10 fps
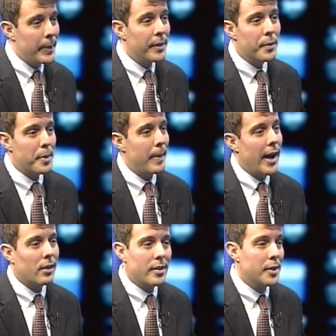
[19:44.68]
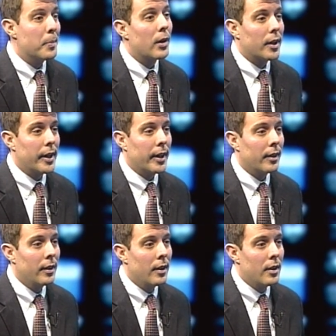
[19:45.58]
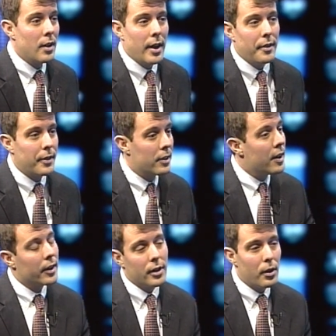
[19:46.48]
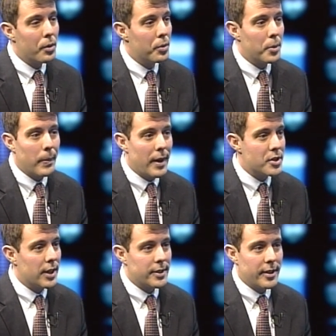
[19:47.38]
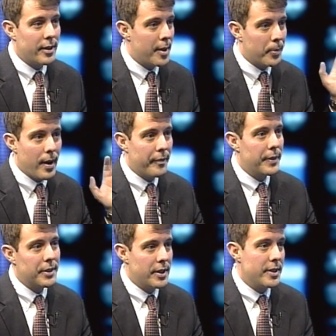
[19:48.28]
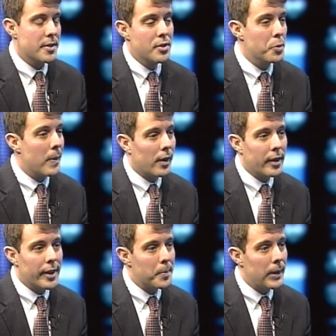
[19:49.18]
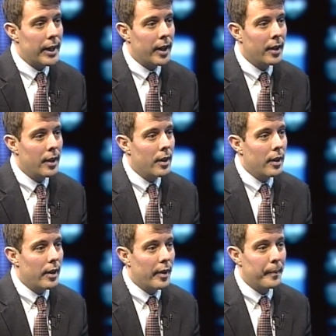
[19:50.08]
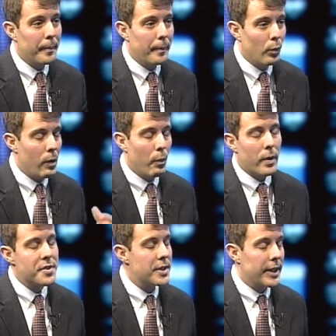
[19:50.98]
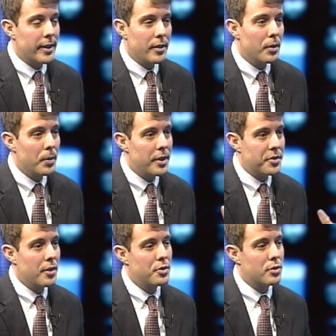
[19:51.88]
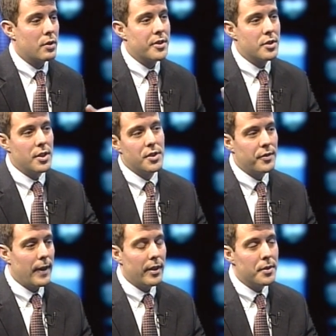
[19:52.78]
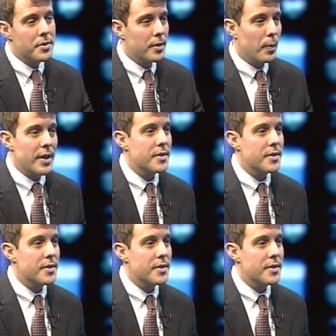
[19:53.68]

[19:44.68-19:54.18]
in with a background in marketing. They're not going to go do a project at a nonprofit that needs a new marketing plan. What we're seeking to do is stretch these fellows in ways